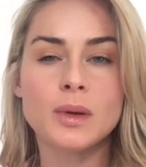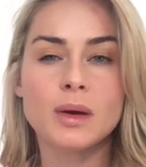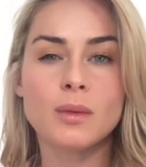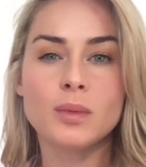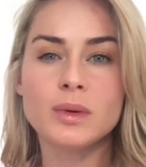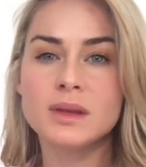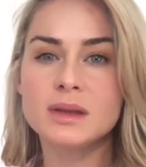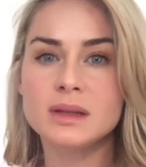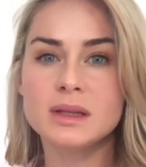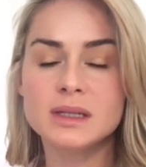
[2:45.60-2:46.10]

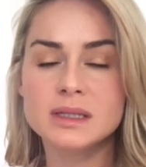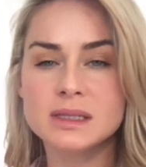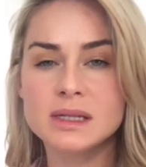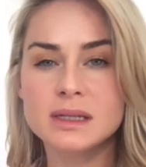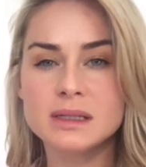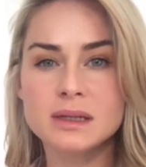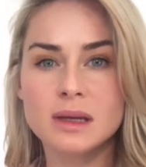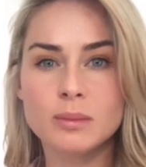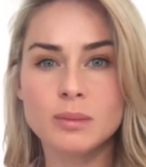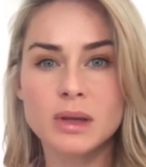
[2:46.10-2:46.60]
Within this
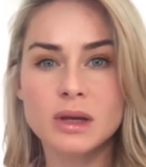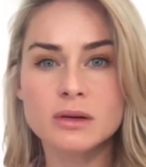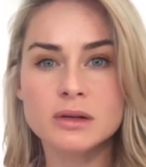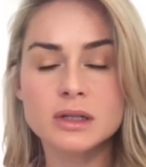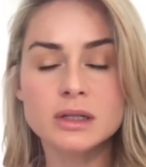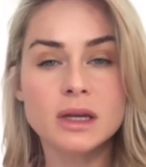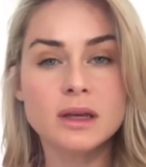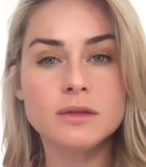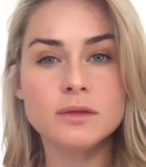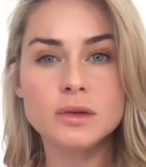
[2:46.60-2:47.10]
10-day
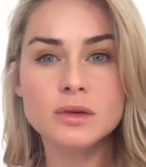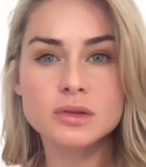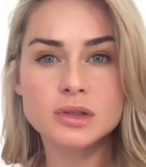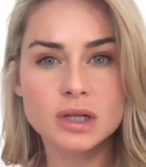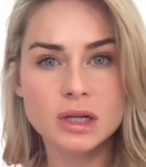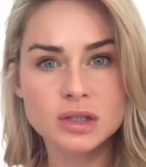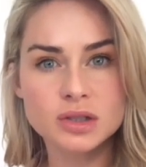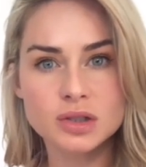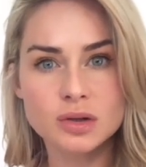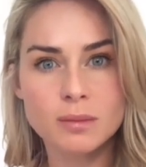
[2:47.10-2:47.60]
period, if you
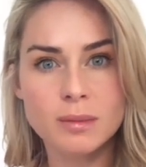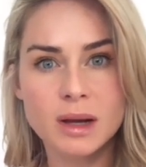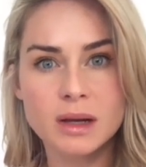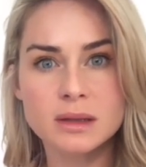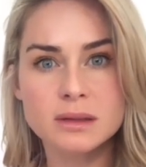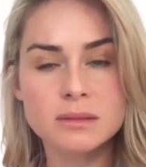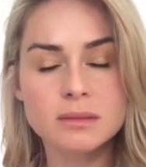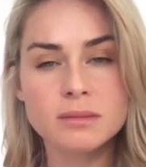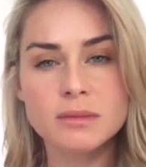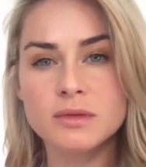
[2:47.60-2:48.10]
change your
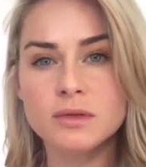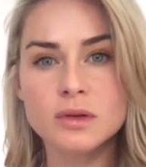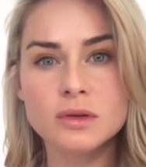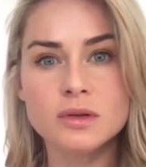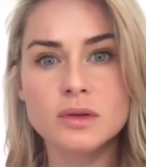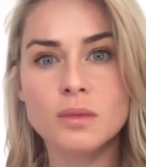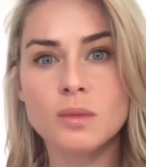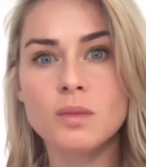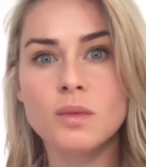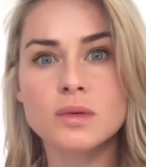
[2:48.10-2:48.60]
mind, if you
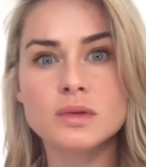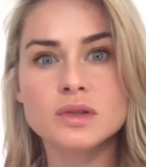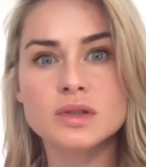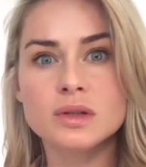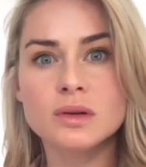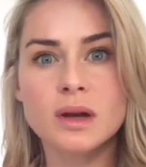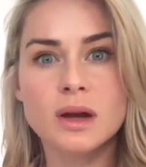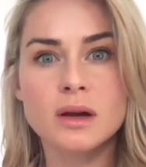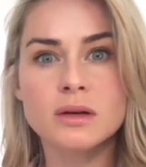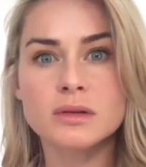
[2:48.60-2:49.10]
don't want
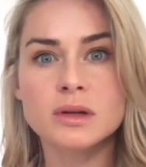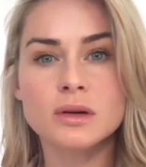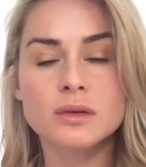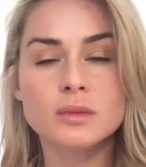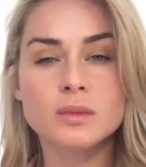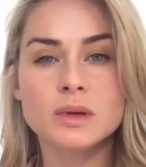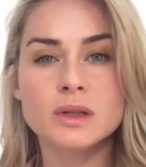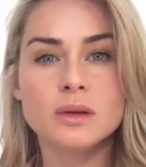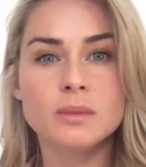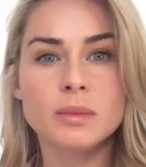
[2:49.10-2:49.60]
to carry
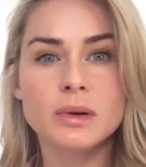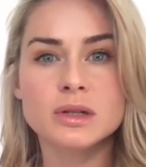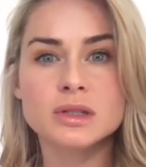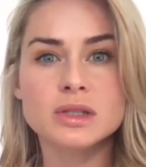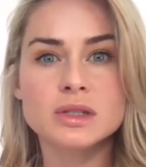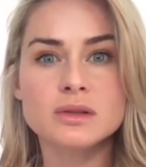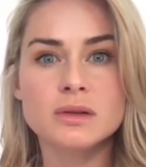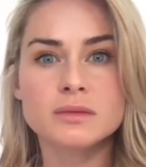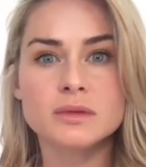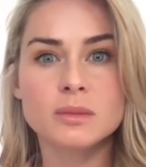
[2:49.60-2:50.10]
on with the
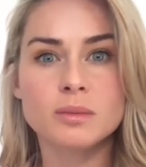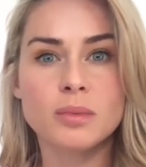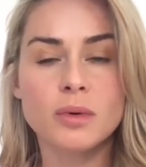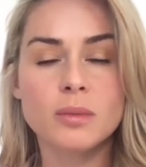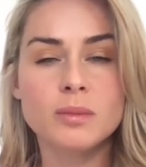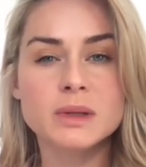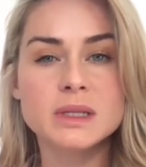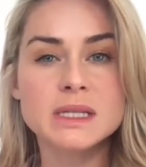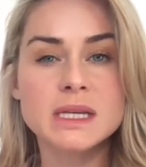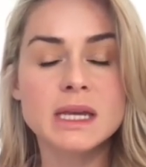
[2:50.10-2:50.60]
purchase of the
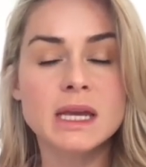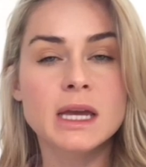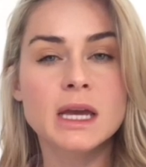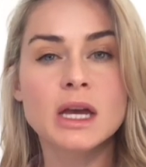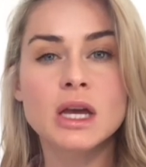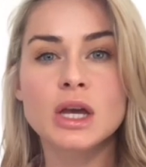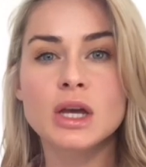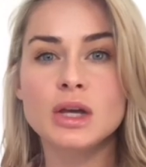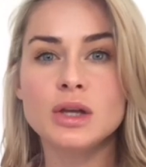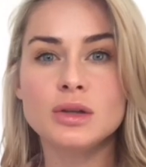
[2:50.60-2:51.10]
property,
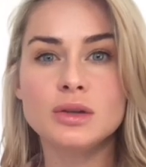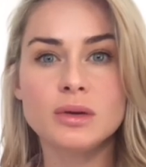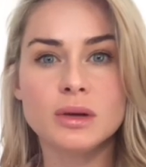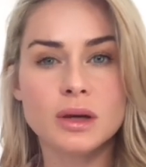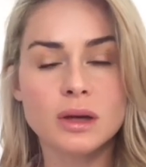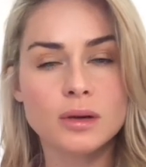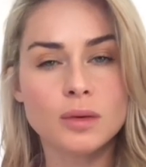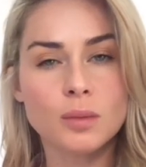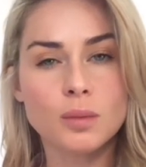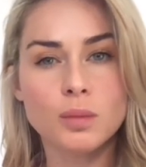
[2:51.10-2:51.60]
you
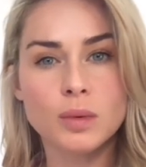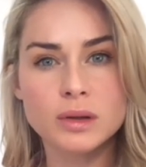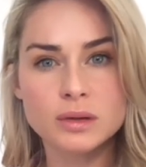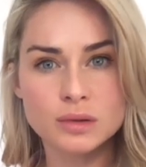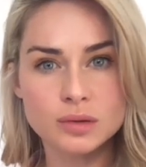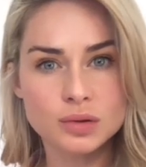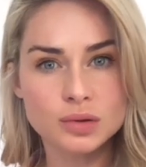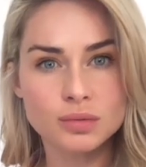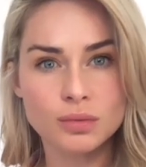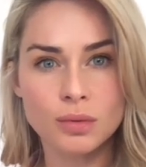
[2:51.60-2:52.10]
can
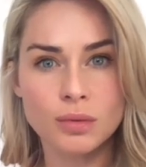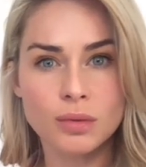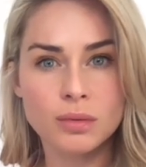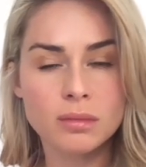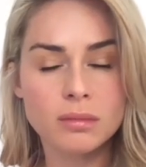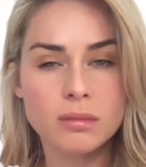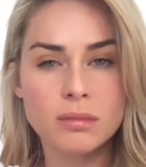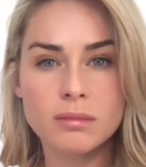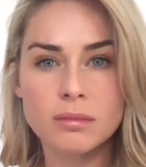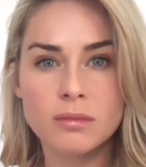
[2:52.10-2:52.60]
withdraw
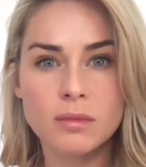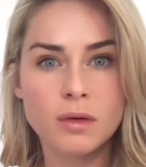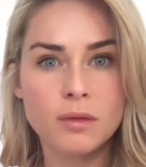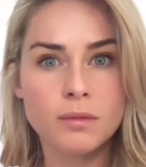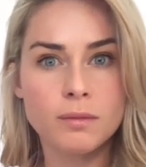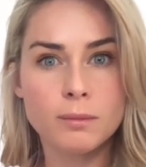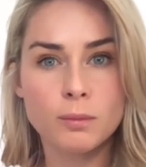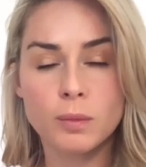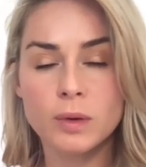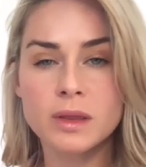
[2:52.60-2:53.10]

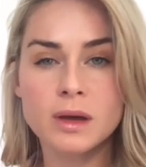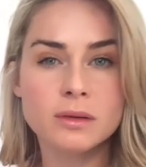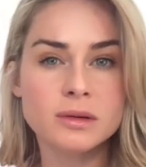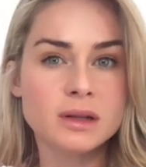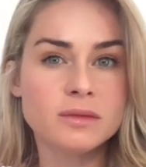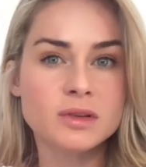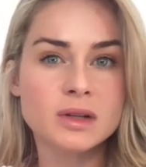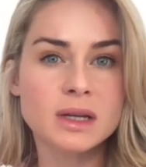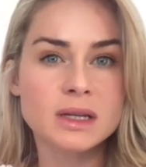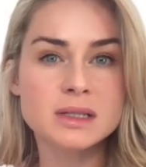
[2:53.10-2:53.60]
without
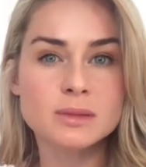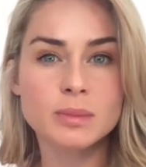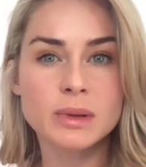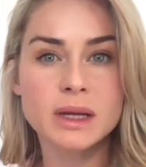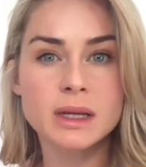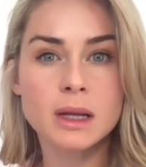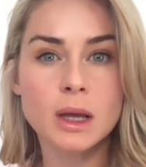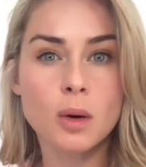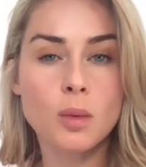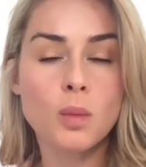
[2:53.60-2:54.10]
even
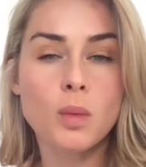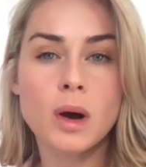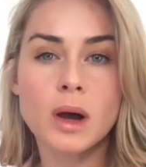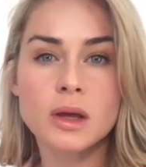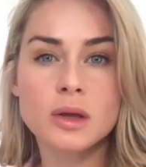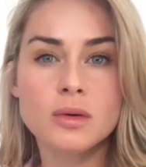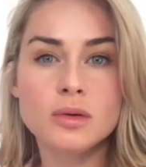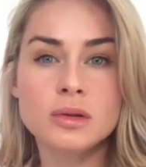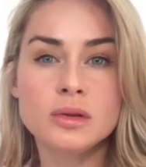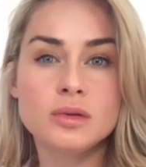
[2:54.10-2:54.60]
explaining why
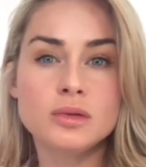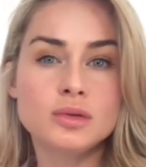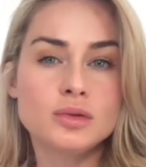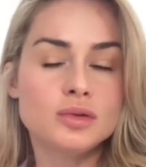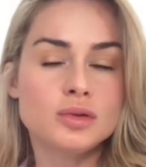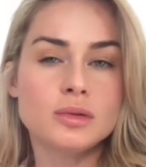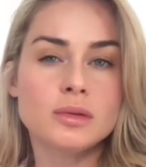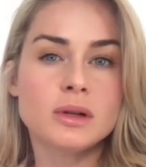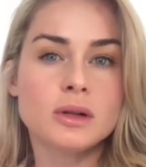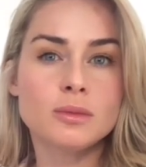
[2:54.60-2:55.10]
you
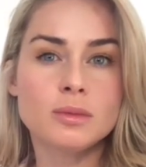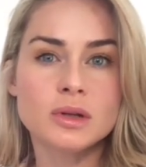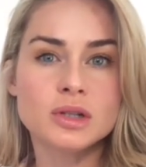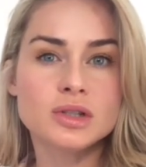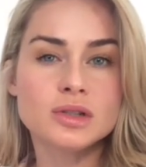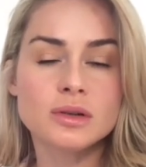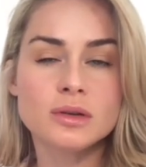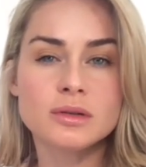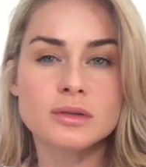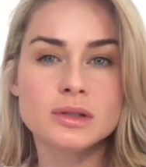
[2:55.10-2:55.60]
do not wish
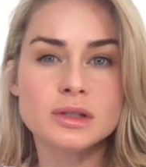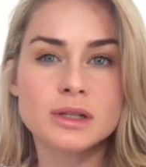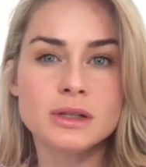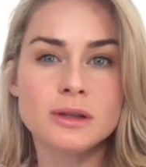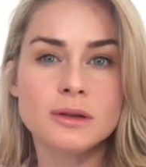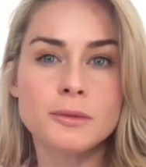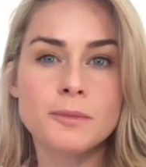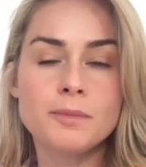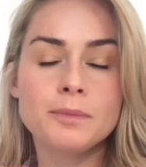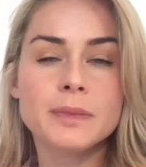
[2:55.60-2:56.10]
to
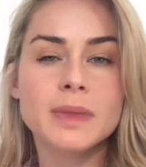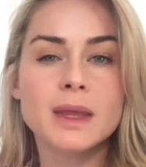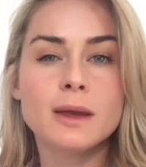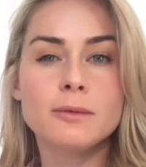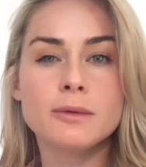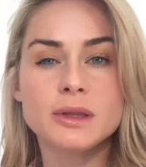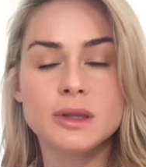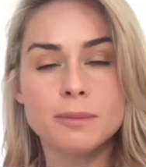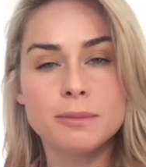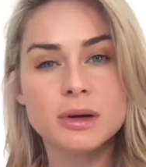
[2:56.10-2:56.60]
continue
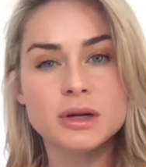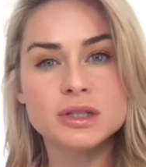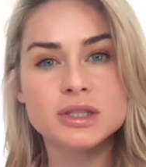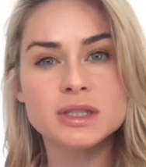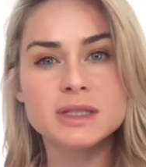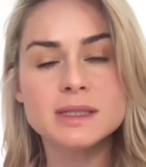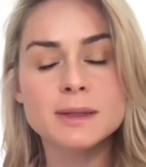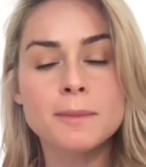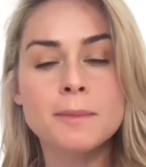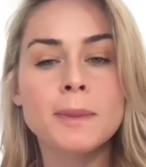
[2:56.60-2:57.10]
with the
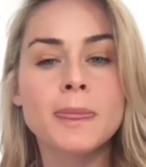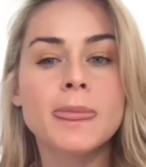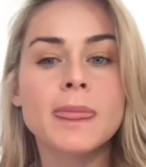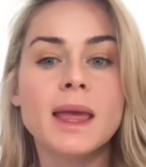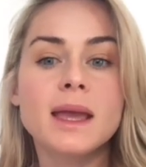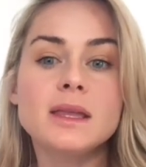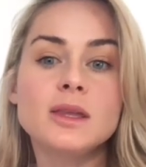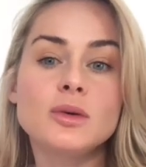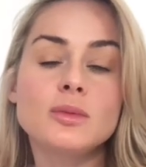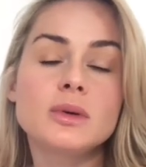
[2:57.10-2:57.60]
purchase,
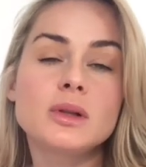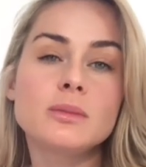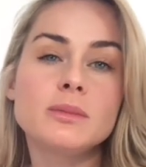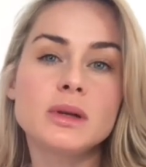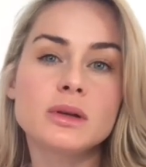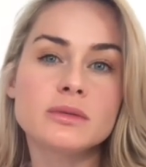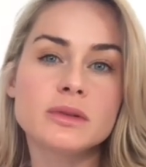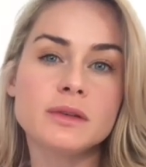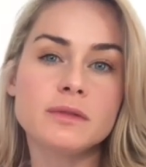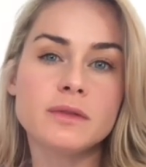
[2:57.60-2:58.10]
and you will
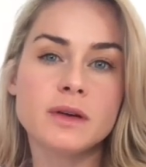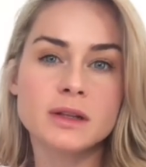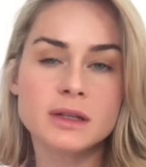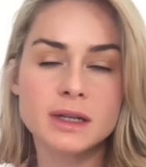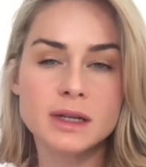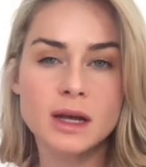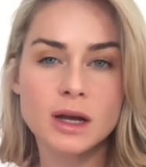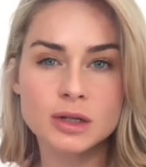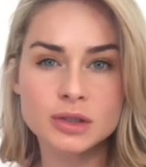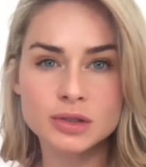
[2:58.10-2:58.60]
be
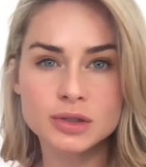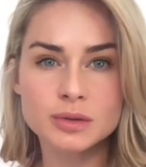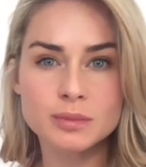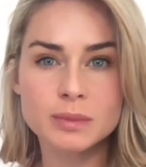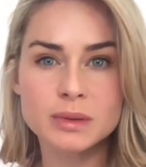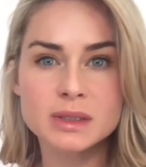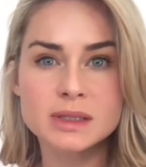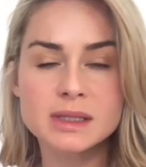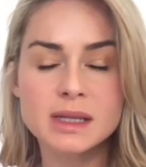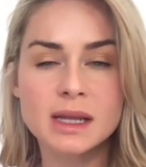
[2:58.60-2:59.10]
refunded
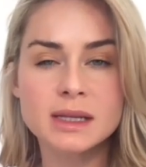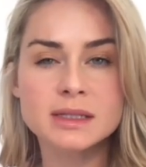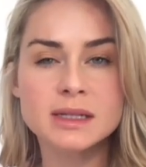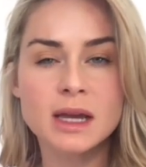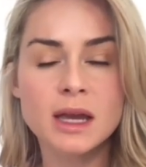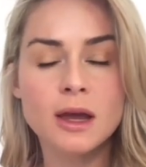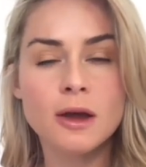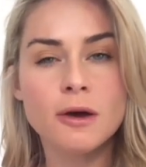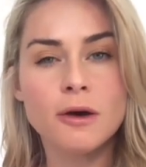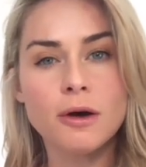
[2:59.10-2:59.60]
100%
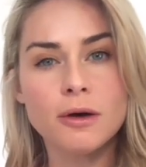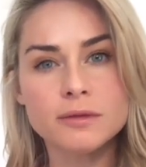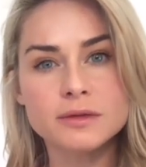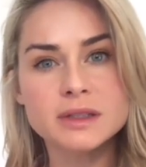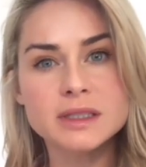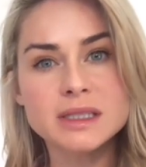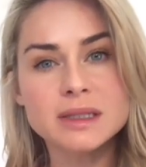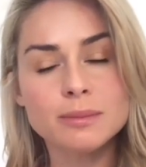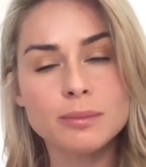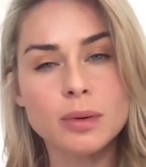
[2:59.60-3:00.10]
of
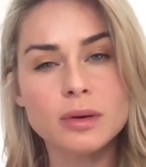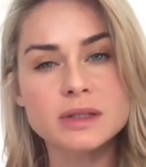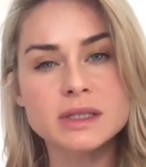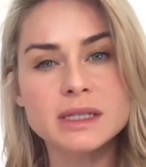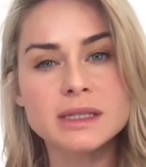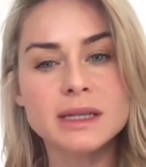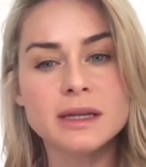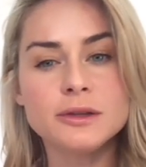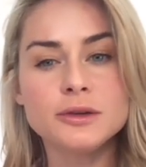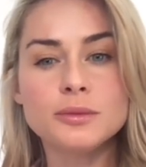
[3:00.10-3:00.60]
the
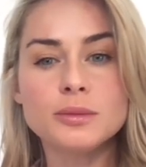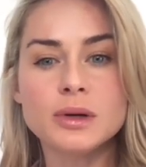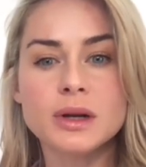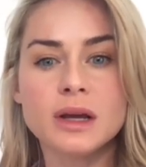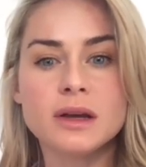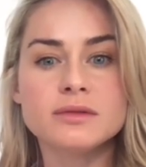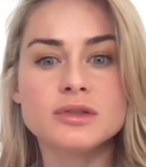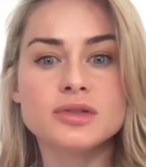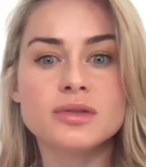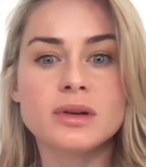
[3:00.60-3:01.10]
deposit that you would have